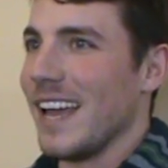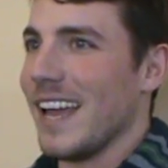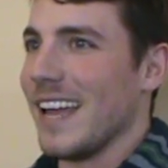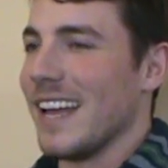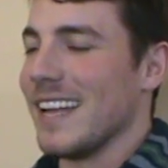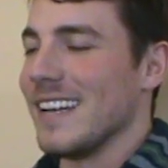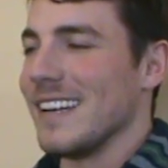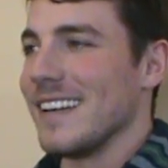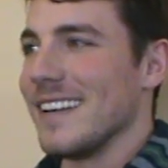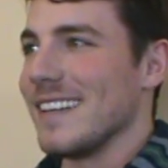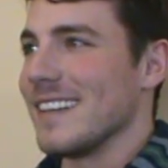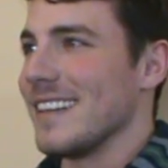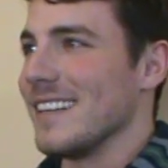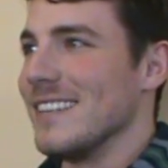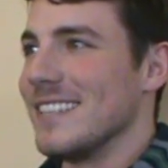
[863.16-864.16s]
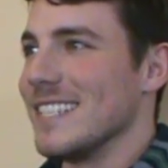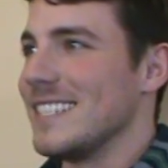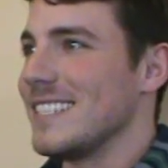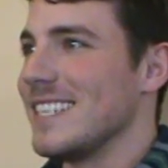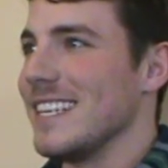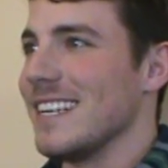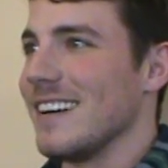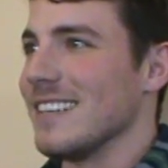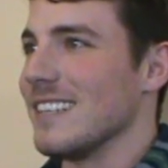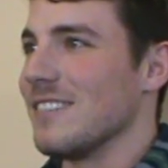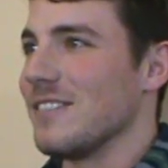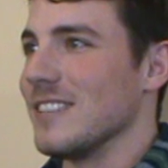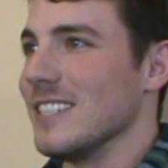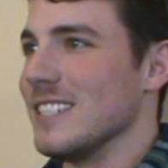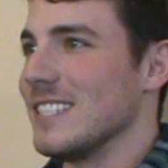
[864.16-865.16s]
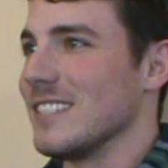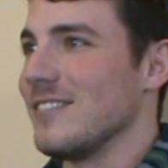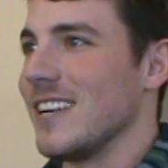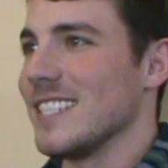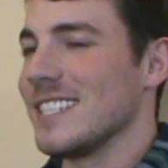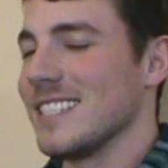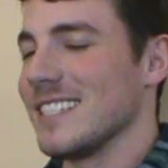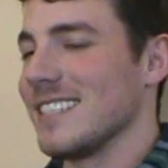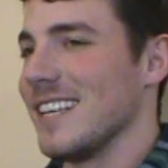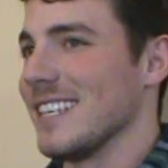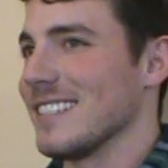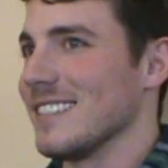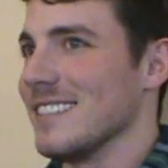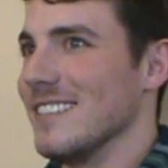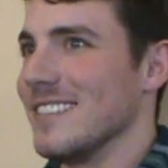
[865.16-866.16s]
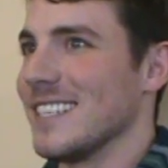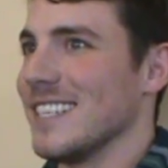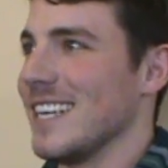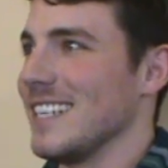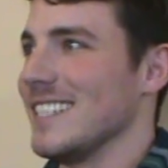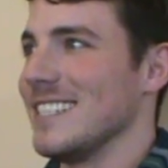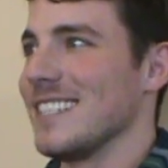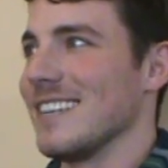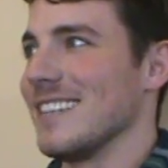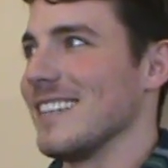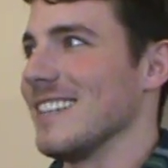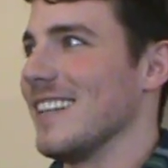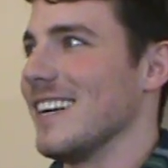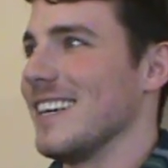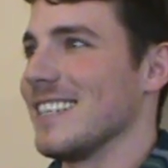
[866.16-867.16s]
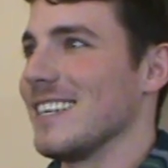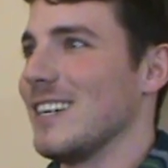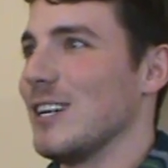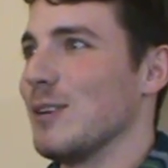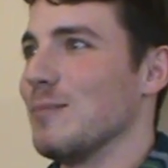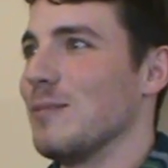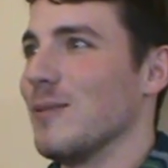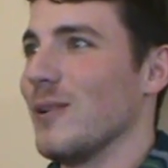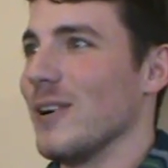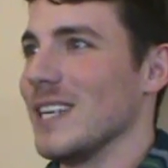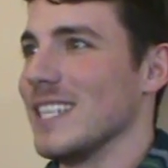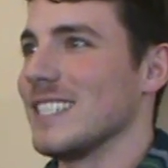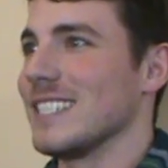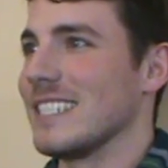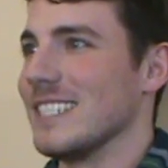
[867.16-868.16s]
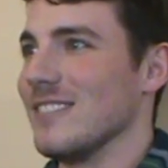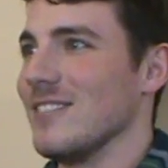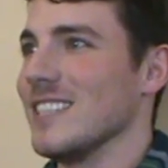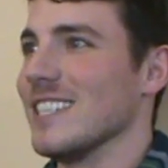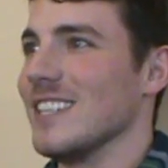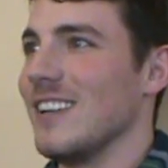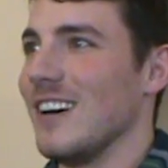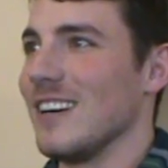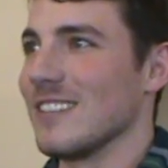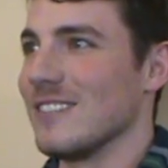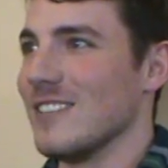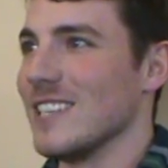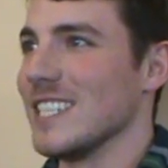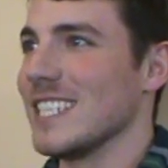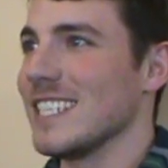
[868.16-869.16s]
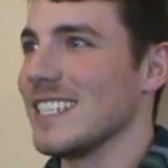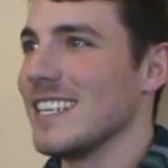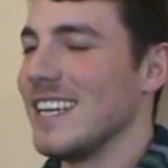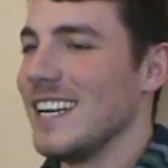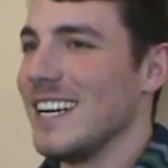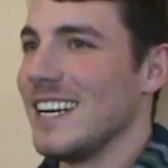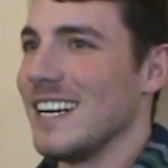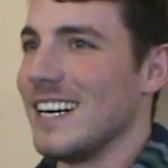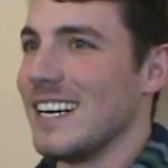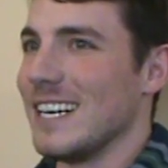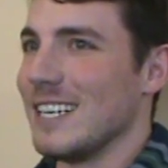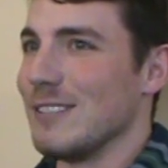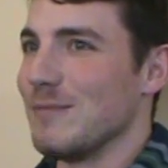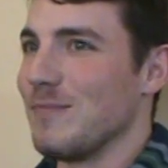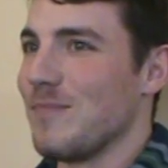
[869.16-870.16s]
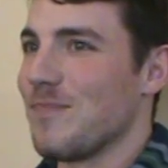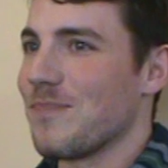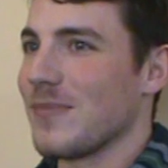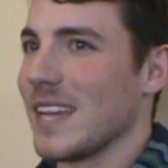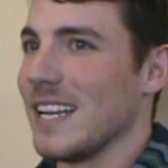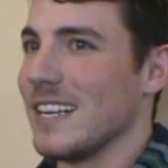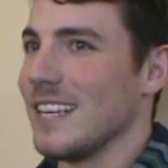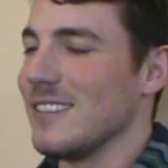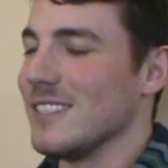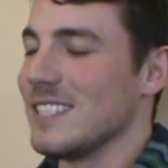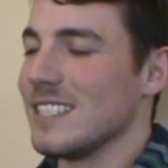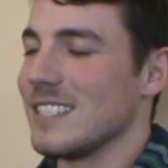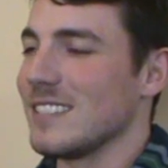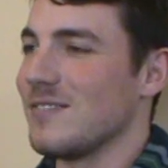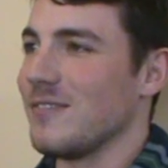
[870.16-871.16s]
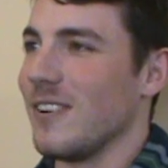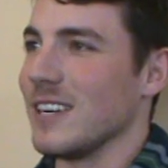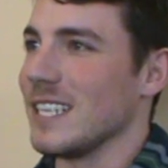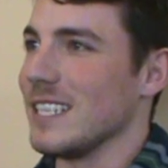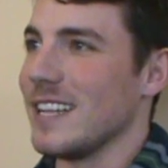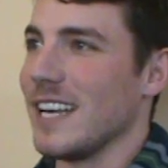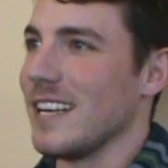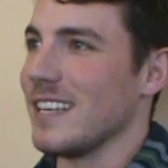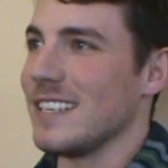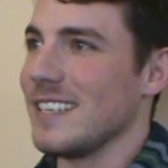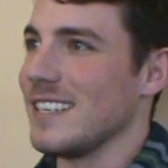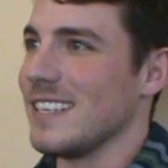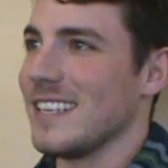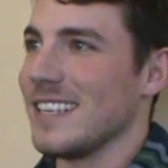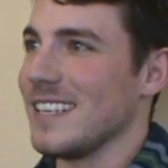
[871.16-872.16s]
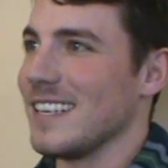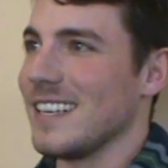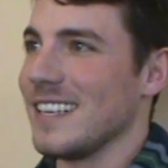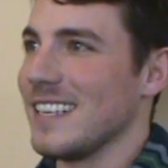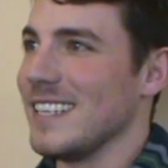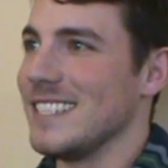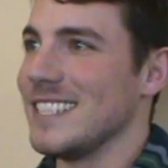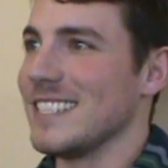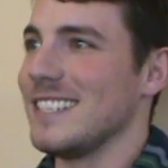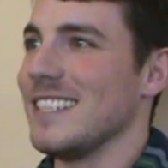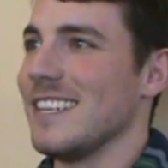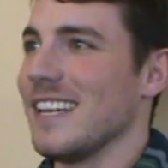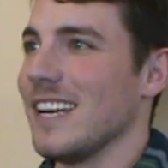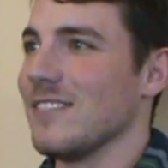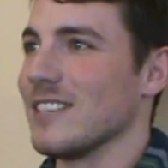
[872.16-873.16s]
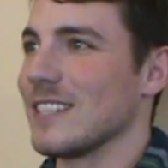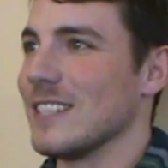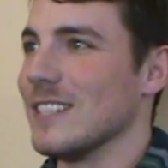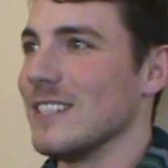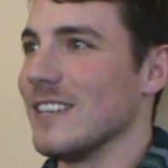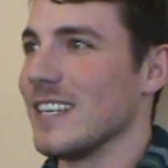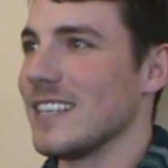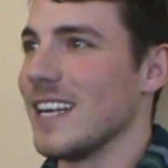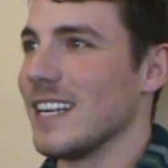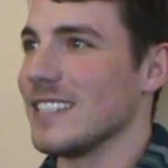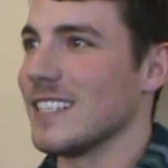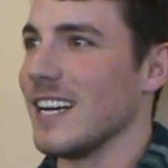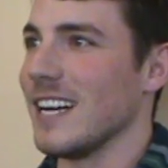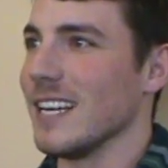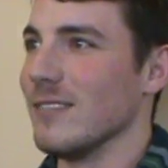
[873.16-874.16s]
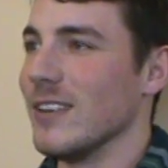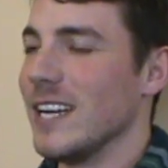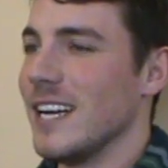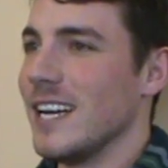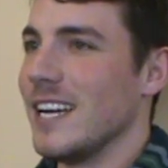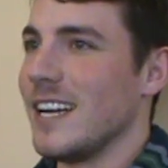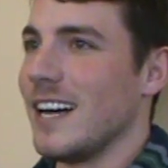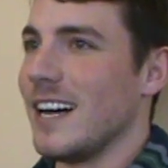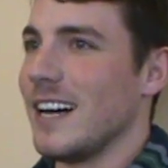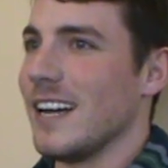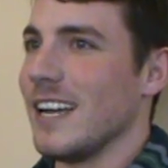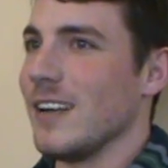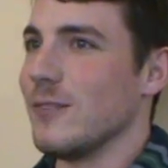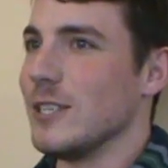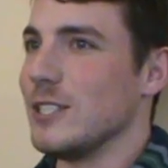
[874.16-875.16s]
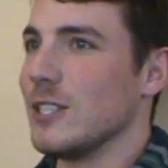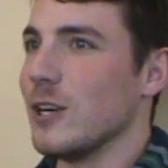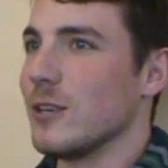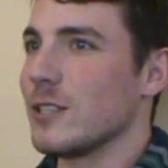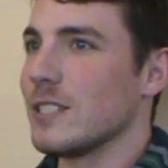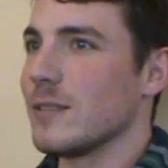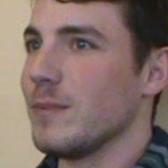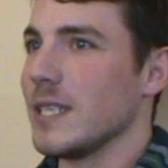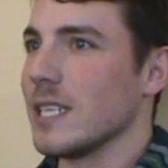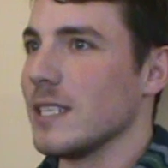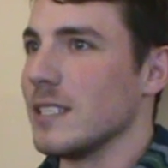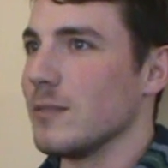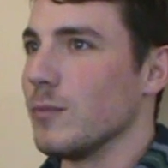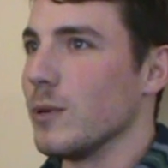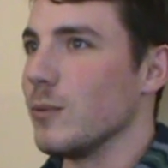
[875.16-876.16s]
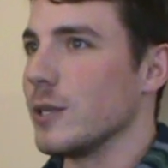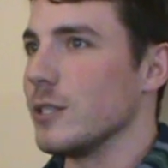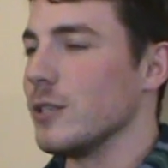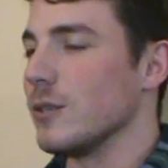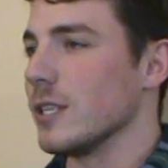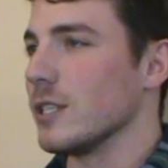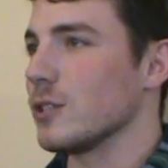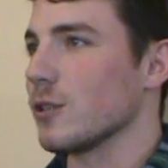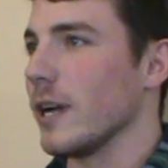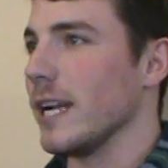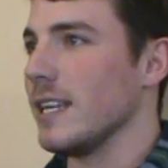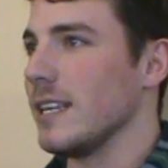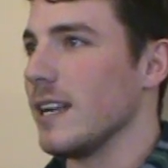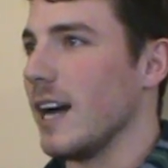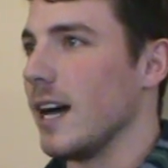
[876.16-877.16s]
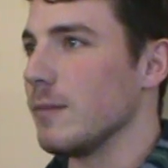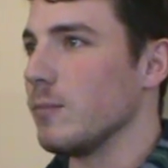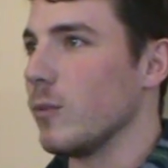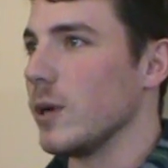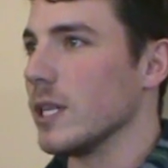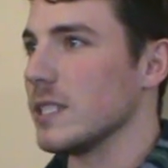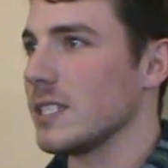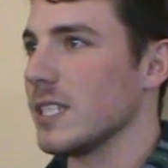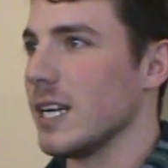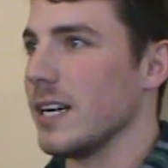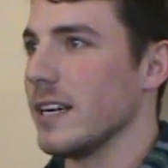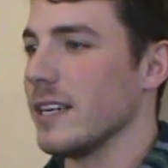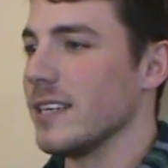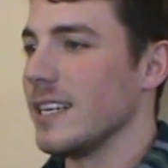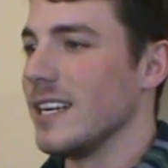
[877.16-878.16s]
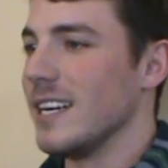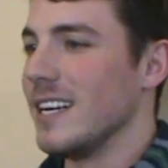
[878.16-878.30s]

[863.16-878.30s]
And you could see all the Fallujah vets just like looking at each other like, oh boy, this is going to be a long one. Um, and it was just funny that he just didn't have a clue at that time. Uh, and we joked because when we were doing a training op once, uh,